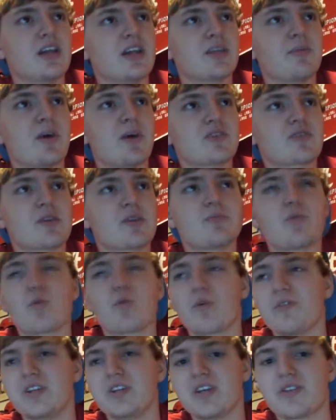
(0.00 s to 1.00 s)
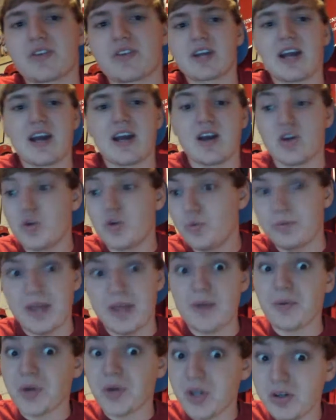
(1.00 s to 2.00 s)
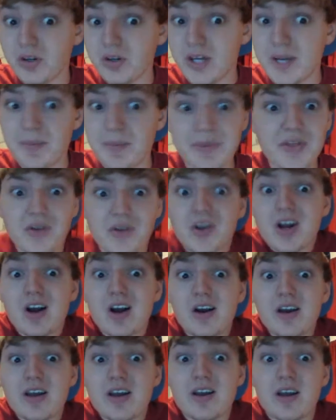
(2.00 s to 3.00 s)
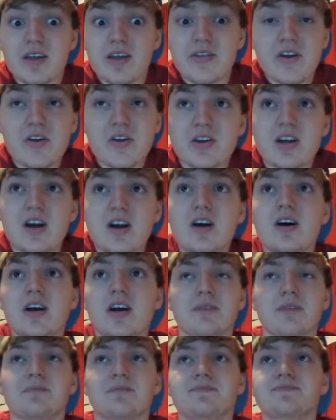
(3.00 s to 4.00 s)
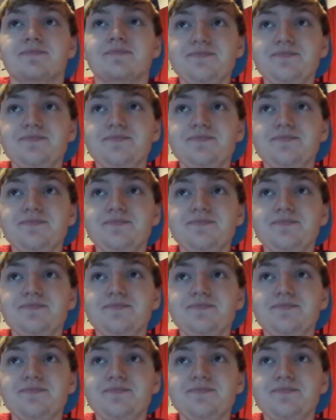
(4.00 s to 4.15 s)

Damontre Moore and other guy who they were good, but they're gone. They're gone.